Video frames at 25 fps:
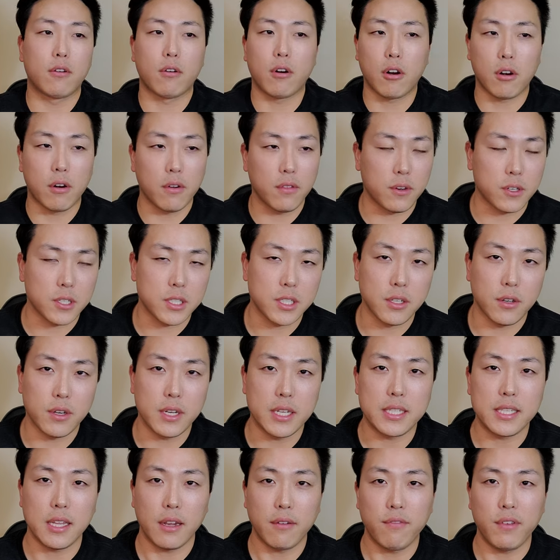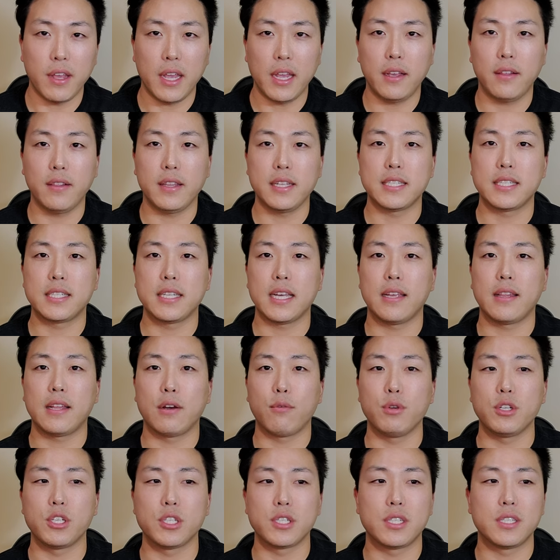are other studies that vaguely say that
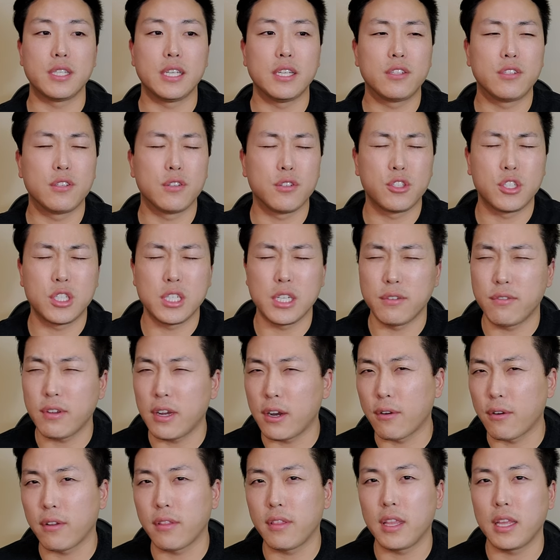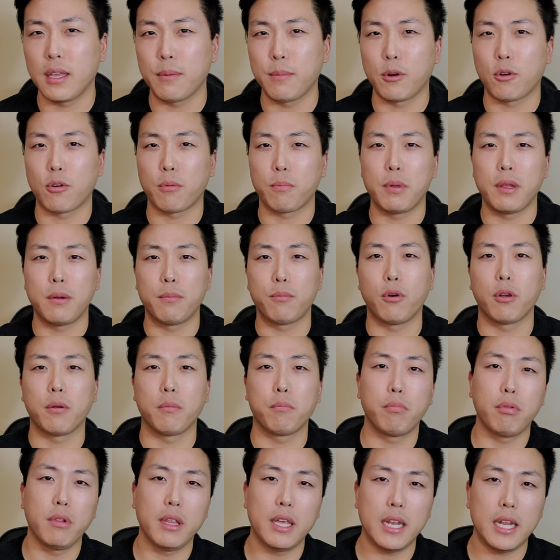we just need to achieve erythema or
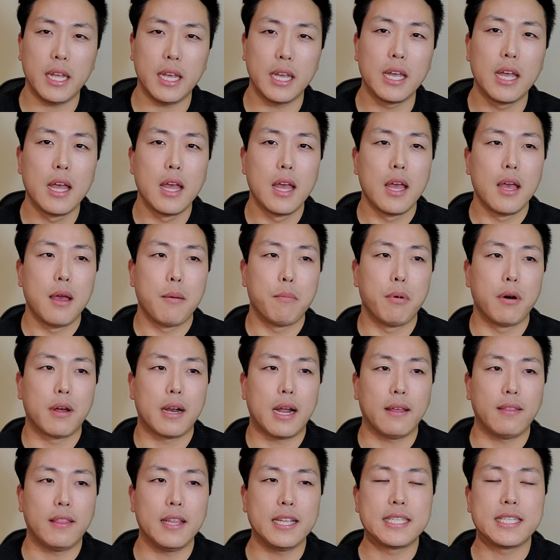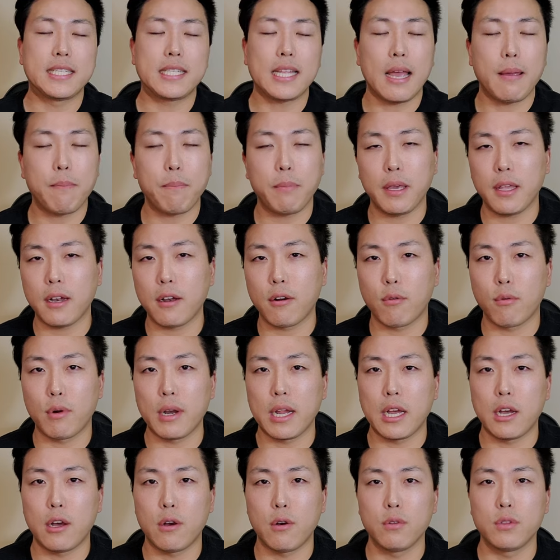pinpoint bleeding. But I think stamping it
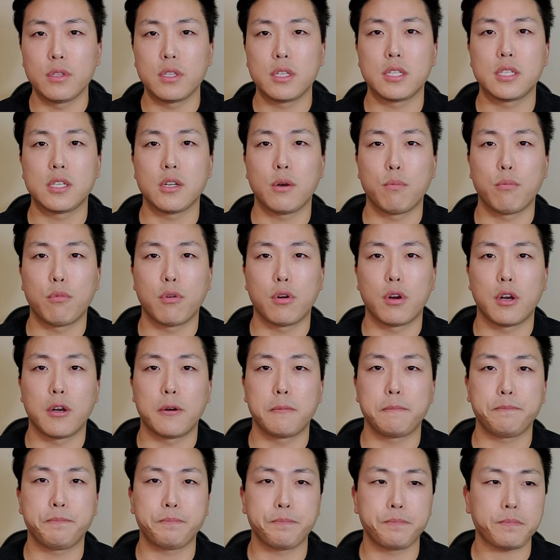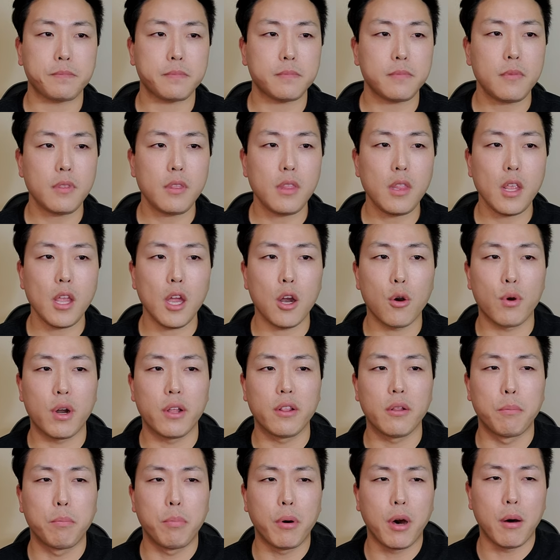around somewhere
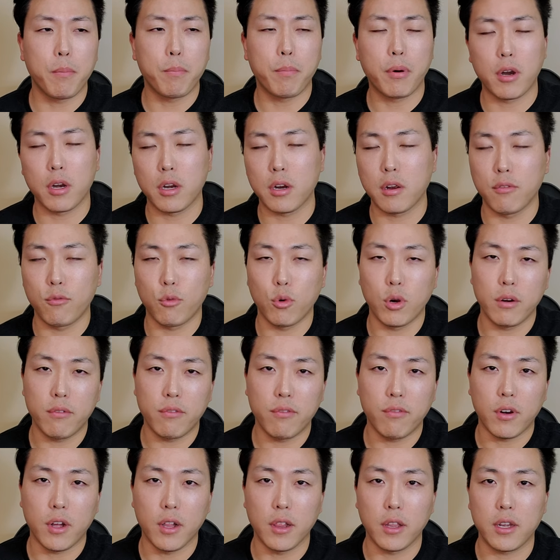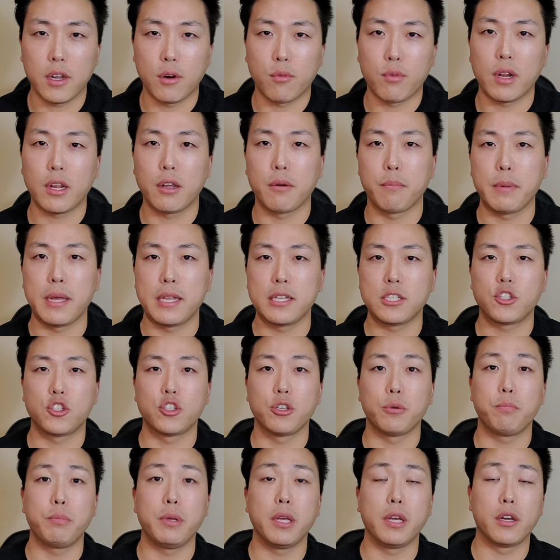around the ballpark of what Follica recommends
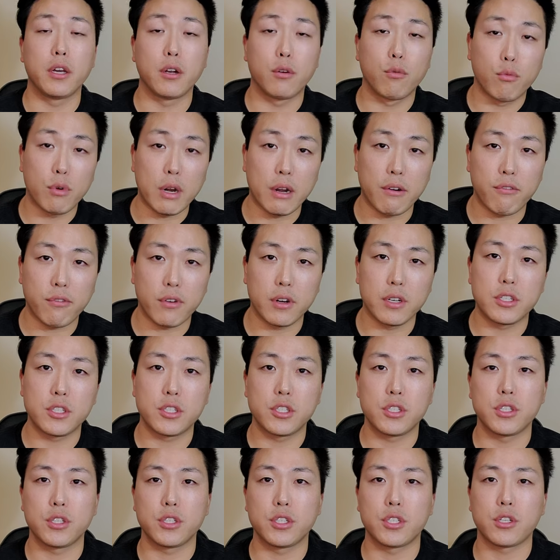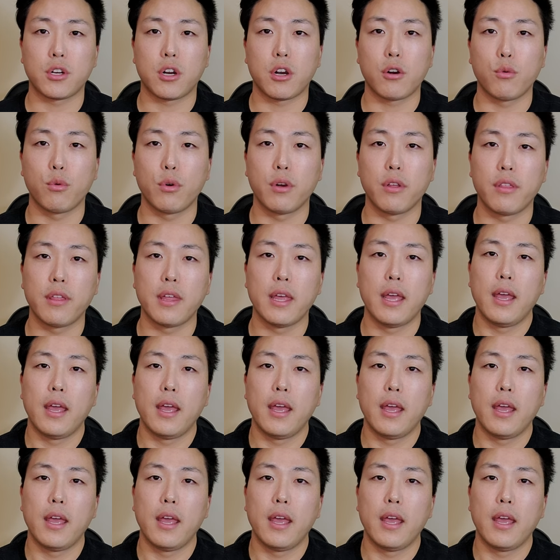should be a good reference to start with.